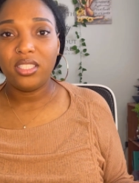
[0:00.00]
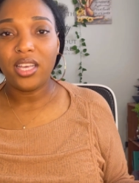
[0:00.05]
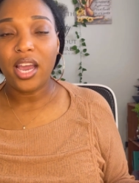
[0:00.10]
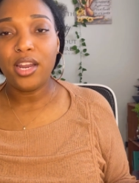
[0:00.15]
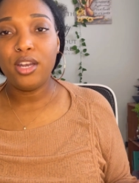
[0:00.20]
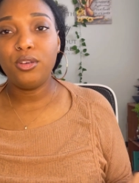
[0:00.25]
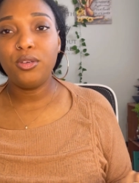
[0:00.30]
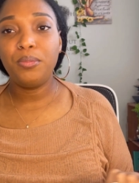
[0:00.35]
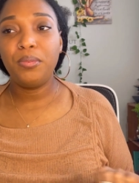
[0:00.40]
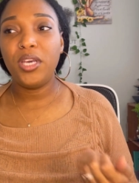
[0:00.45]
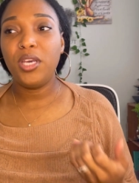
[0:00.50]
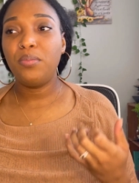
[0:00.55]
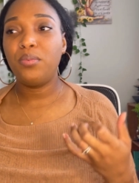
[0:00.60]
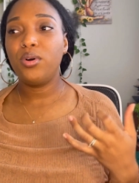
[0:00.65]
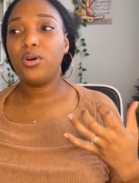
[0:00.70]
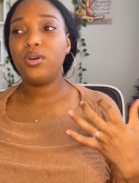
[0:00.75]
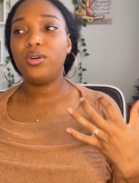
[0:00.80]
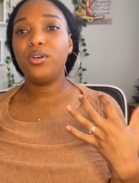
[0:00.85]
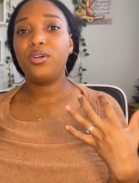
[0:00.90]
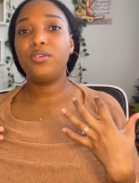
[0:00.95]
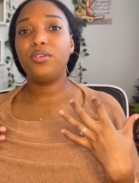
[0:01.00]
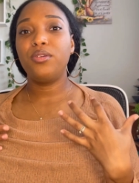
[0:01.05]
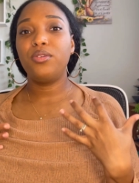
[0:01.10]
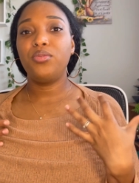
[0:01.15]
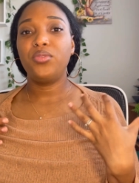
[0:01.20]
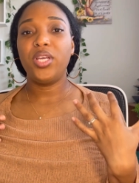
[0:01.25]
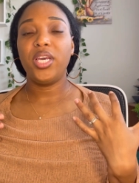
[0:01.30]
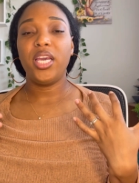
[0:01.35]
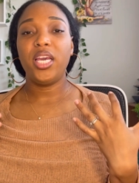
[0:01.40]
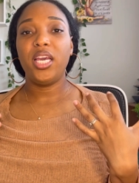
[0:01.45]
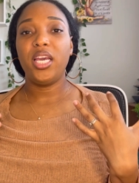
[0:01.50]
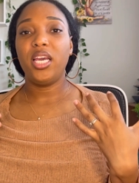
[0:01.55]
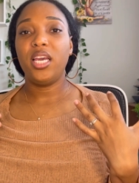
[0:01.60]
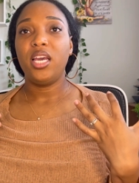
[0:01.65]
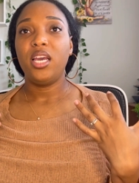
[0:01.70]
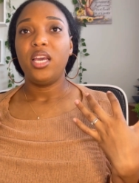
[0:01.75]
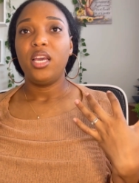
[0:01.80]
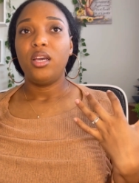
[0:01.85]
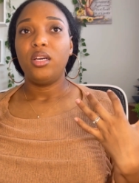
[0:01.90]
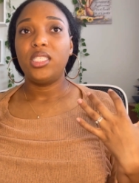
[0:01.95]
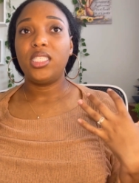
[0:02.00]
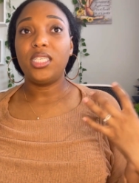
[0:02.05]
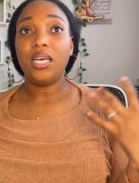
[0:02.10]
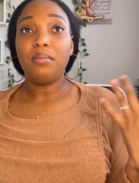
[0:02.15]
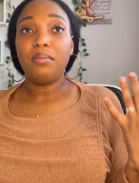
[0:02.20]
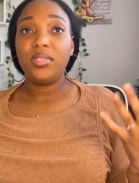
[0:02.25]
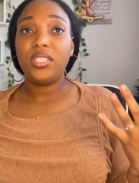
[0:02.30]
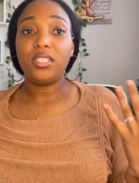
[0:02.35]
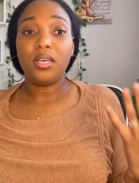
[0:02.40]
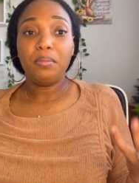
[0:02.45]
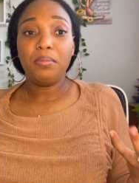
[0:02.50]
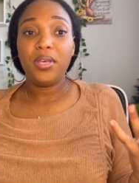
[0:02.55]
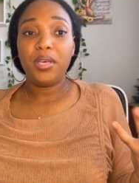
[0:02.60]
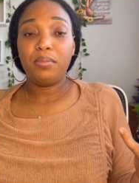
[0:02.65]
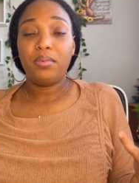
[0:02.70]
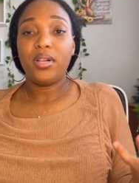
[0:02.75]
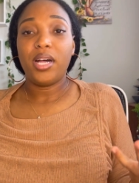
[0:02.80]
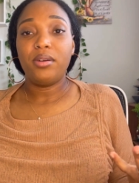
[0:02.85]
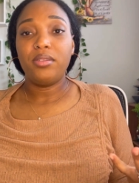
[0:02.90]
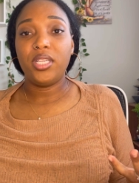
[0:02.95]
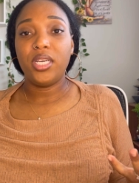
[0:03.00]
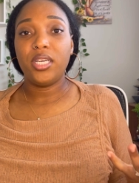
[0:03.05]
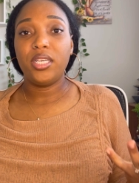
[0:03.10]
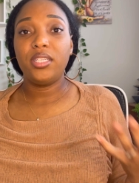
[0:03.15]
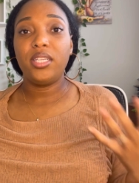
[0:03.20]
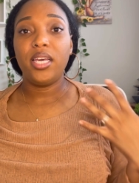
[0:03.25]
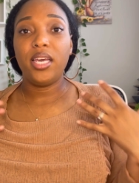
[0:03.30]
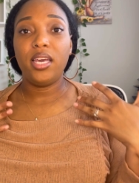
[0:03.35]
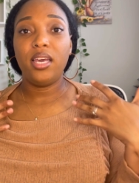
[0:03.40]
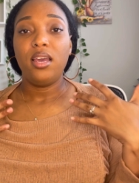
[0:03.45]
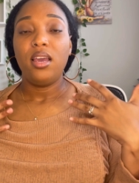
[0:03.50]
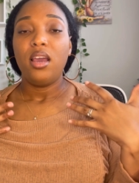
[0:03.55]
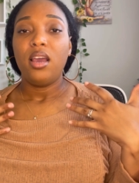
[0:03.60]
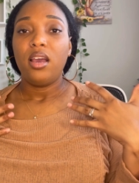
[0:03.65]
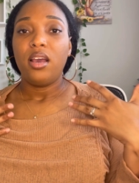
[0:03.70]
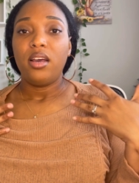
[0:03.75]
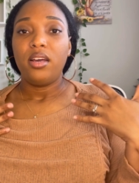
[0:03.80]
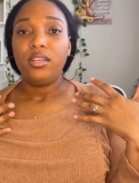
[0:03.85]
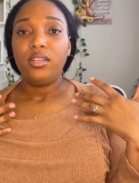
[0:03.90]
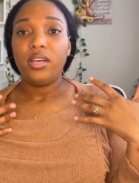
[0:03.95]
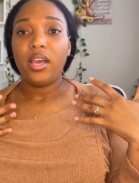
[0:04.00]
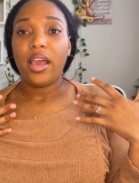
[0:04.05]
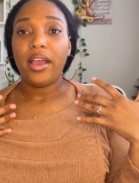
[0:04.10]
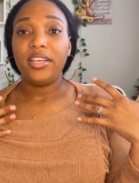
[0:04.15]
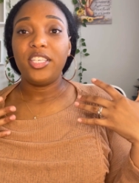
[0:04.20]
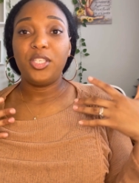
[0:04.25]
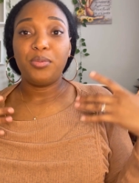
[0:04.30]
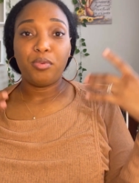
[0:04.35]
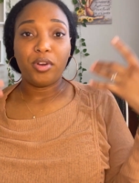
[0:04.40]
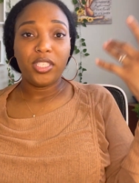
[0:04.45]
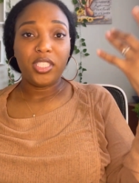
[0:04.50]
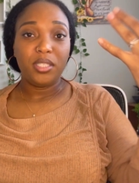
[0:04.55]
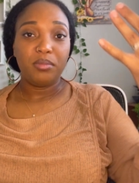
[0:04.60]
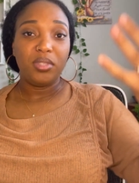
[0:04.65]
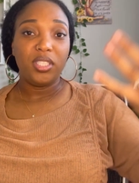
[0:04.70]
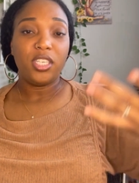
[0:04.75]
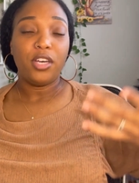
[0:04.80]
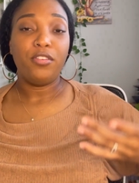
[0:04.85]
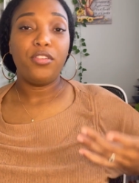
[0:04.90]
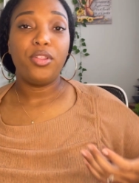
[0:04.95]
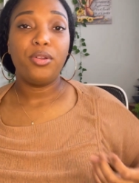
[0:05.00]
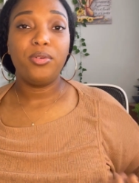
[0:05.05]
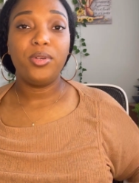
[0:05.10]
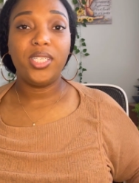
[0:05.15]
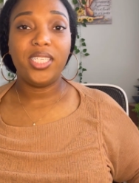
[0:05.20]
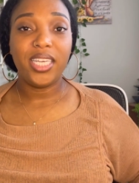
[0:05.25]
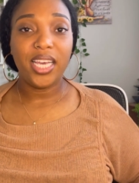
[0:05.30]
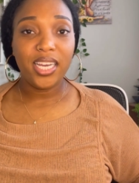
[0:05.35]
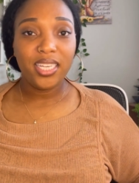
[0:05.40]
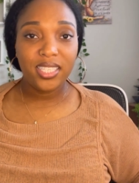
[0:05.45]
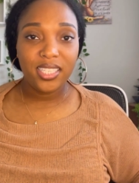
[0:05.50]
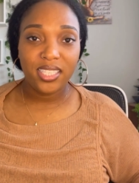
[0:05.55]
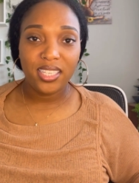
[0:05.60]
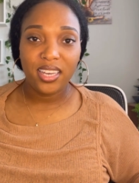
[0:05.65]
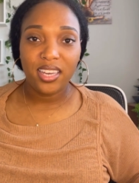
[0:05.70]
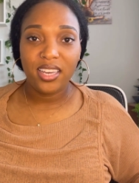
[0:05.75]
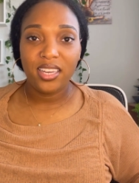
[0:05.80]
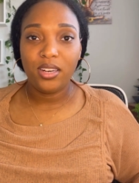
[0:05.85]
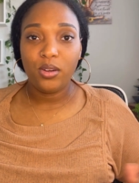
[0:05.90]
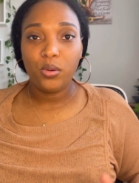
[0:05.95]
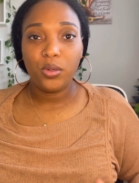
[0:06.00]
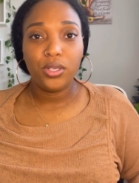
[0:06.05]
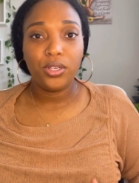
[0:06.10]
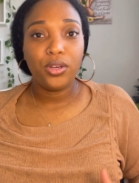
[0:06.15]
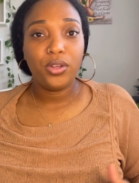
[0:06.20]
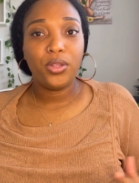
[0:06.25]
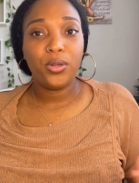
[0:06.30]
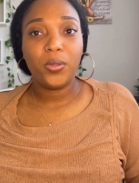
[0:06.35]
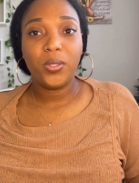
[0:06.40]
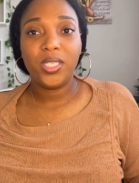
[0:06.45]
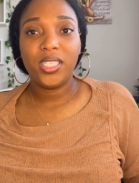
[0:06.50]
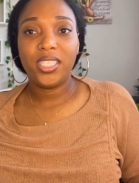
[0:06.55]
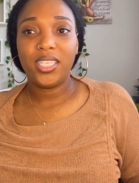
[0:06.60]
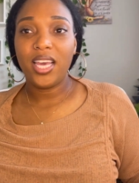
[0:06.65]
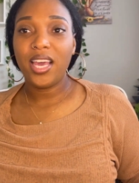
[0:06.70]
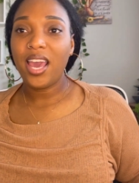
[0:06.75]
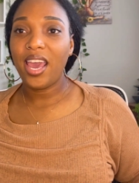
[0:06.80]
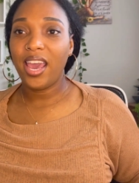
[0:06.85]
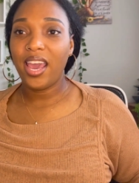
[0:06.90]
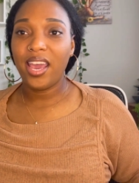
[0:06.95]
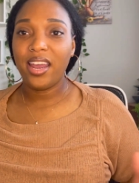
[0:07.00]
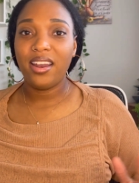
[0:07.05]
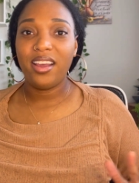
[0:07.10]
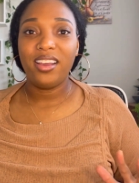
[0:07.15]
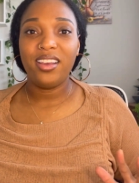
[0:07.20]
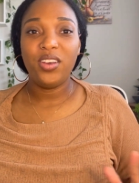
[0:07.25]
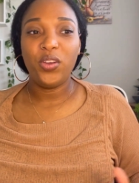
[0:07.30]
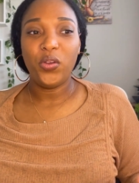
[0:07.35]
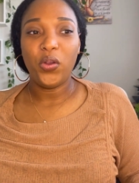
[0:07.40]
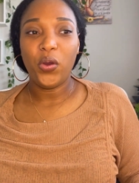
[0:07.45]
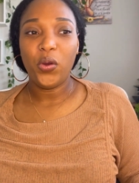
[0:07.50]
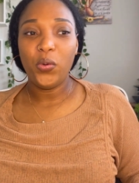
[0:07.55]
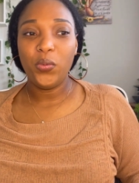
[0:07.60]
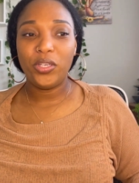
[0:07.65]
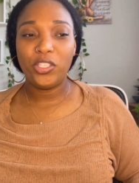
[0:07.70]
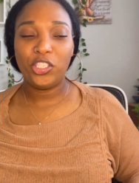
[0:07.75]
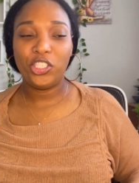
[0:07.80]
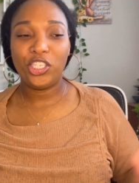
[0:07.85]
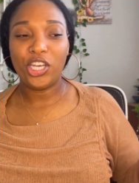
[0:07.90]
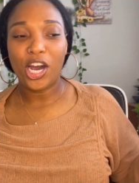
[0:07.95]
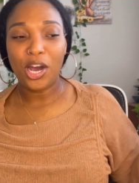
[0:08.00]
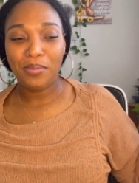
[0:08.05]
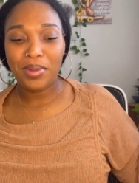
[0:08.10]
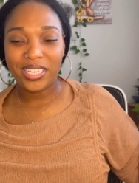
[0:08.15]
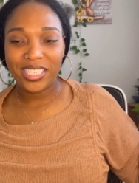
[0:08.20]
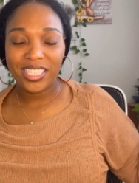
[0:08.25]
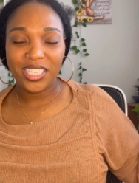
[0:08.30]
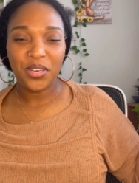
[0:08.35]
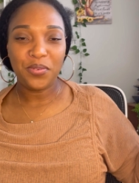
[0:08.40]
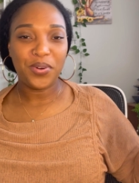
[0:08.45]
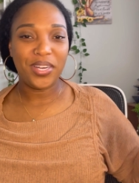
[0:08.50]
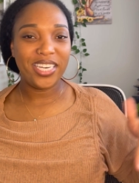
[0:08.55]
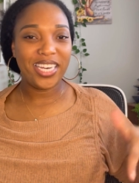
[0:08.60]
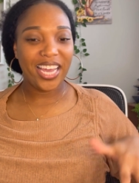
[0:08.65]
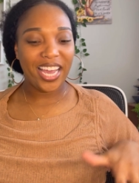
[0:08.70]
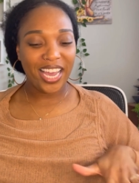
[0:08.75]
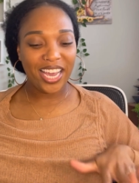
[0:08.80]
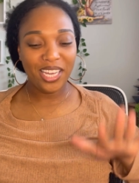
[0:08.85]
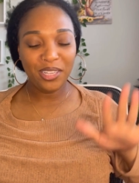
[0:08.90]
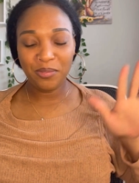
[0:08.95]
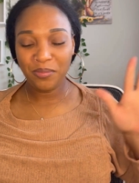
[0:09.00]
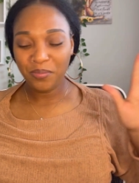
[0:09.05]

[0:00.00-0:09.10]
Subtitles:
I know people, some people out there, they express themselves through dancing or through singing, you know, which y'all might see one day.